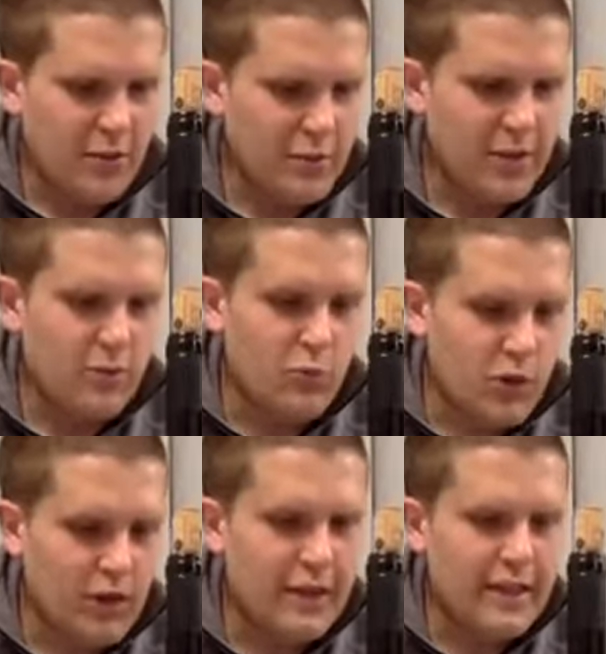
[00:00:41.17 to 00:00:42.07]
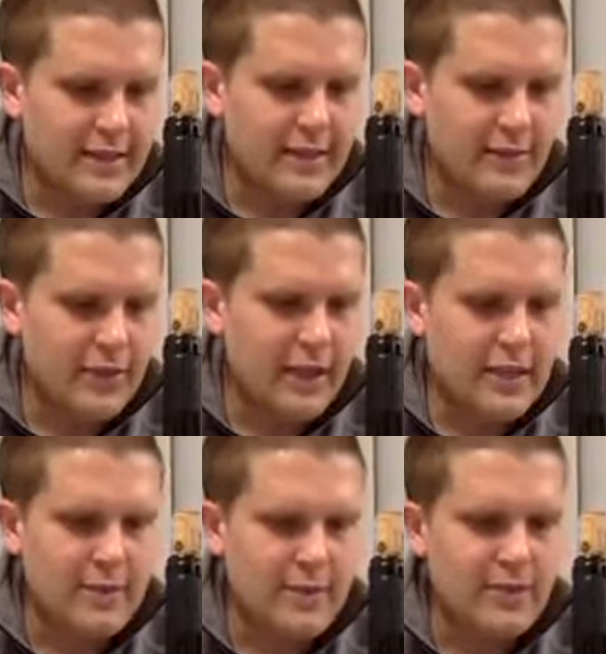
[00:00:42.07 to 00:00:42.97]
a relatively
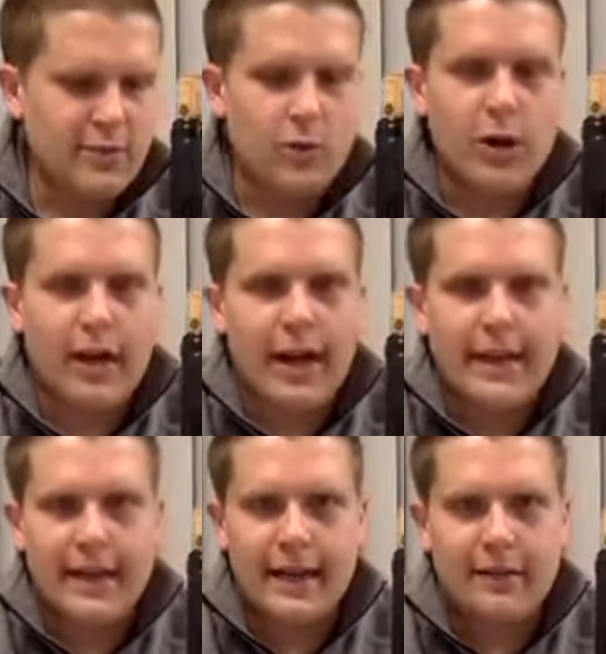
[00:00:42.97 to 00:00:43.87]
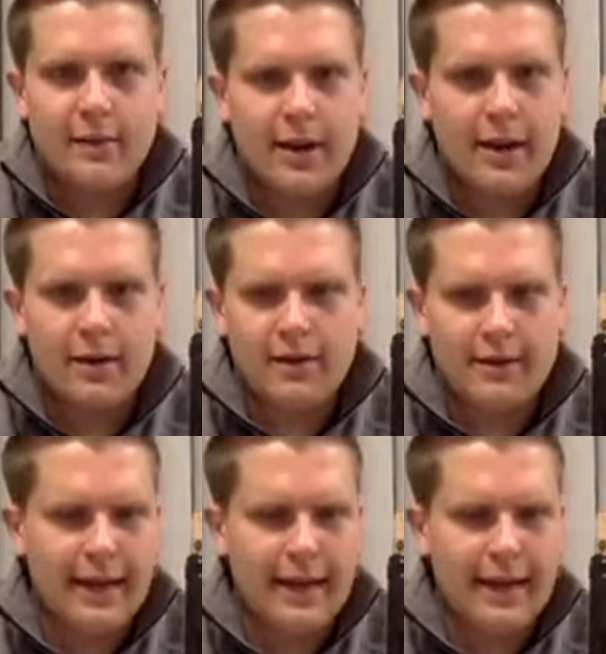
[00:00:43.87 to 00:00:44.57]
expensive wine, like around